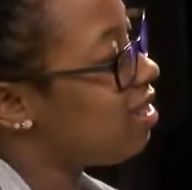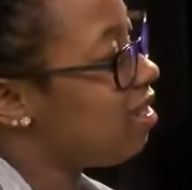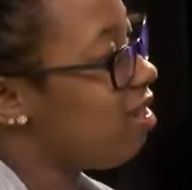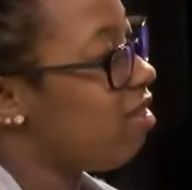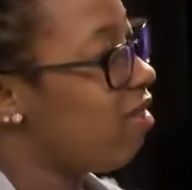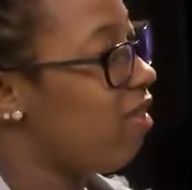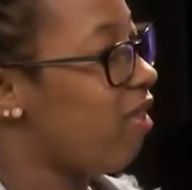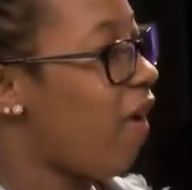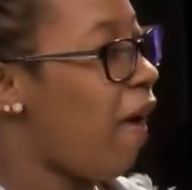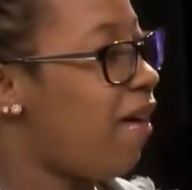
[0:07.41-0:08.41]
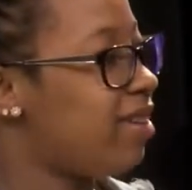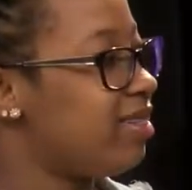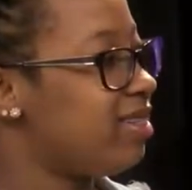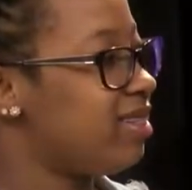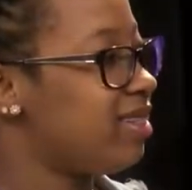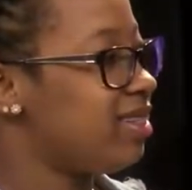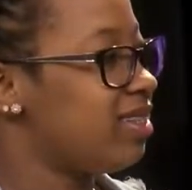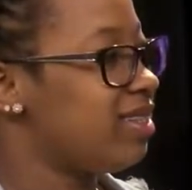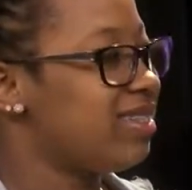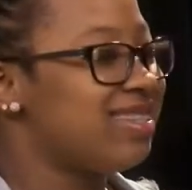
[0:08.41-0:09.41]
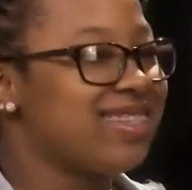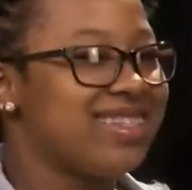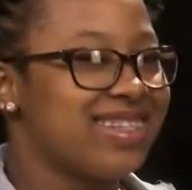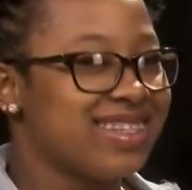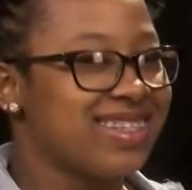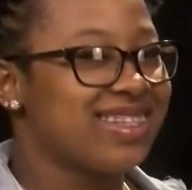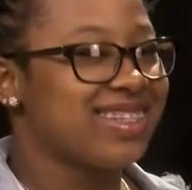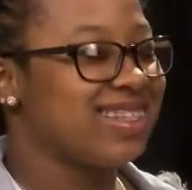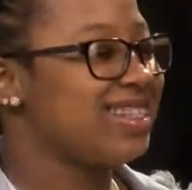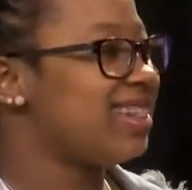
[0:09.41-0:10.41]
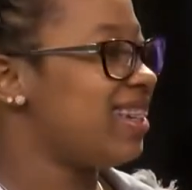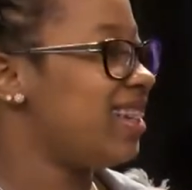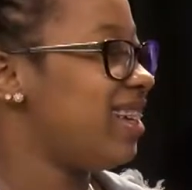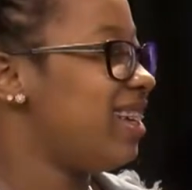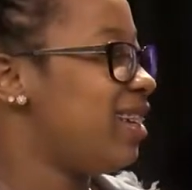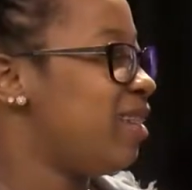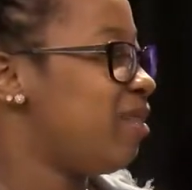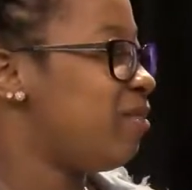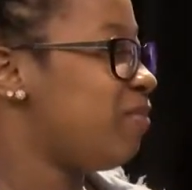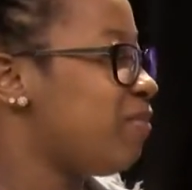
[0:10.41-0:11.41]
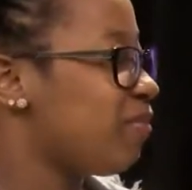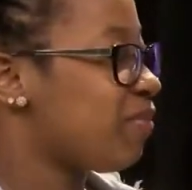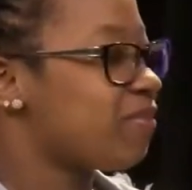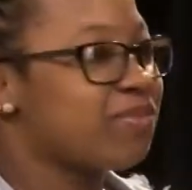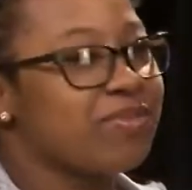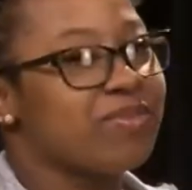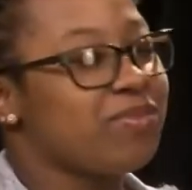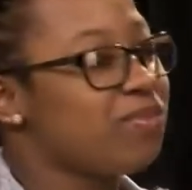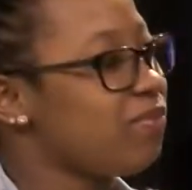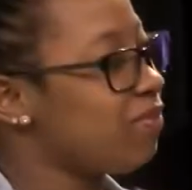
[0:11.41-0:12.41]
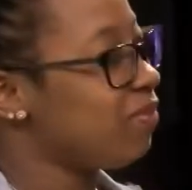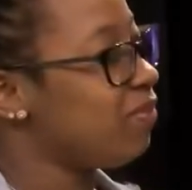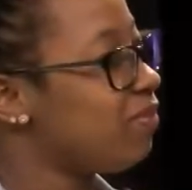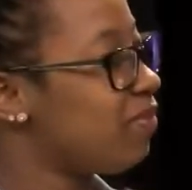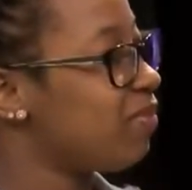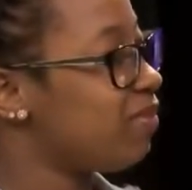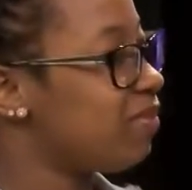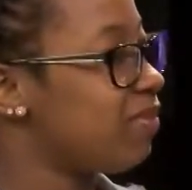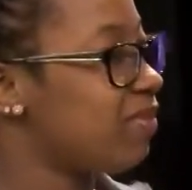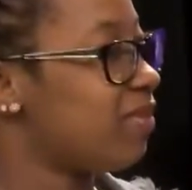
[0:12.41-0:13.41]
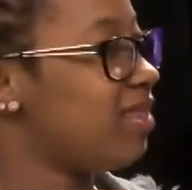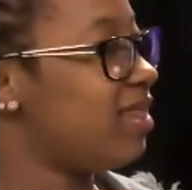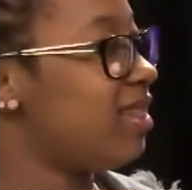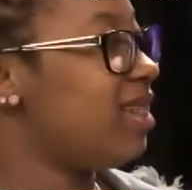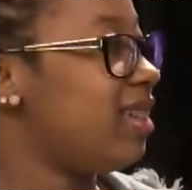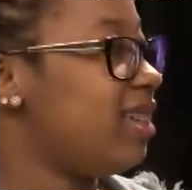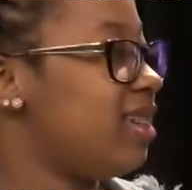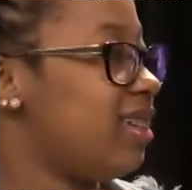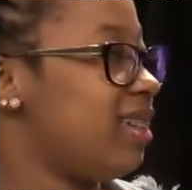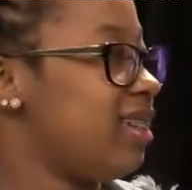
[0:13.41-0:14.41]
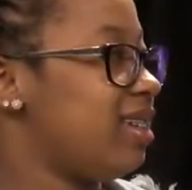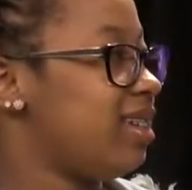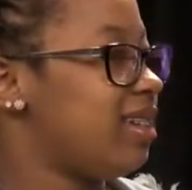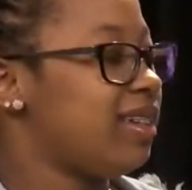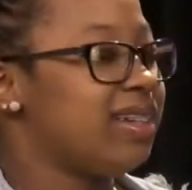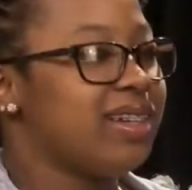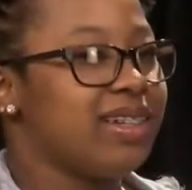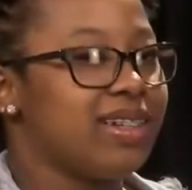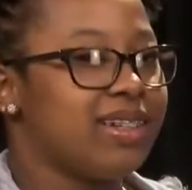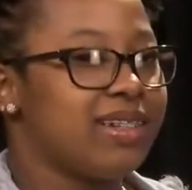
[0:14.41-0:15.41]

The person shown says nothing.